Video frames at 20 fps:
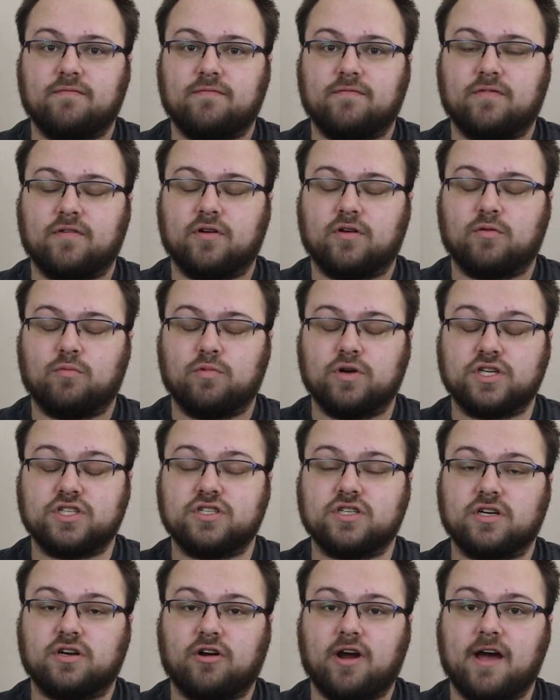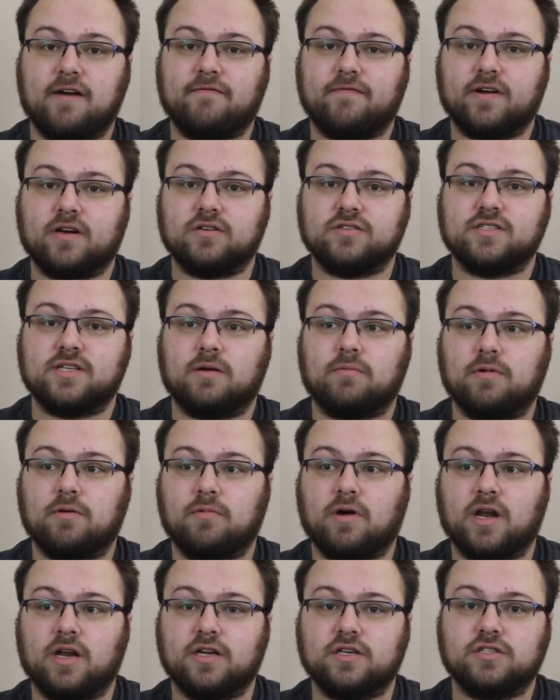for which craft fairs that we
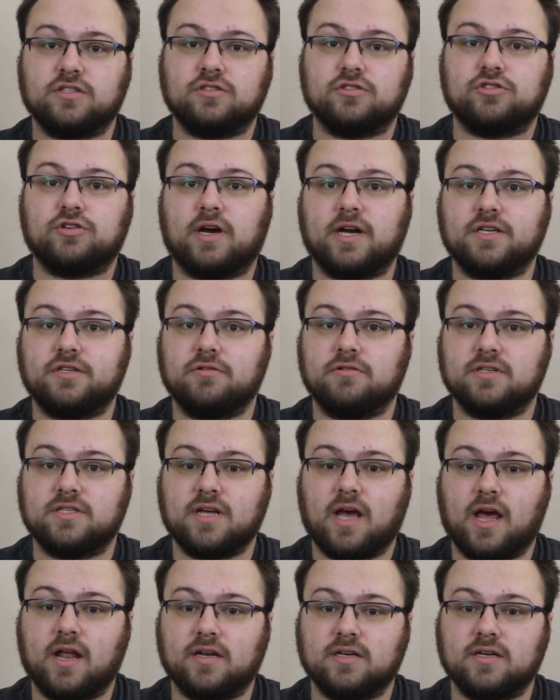wanted to try to attend.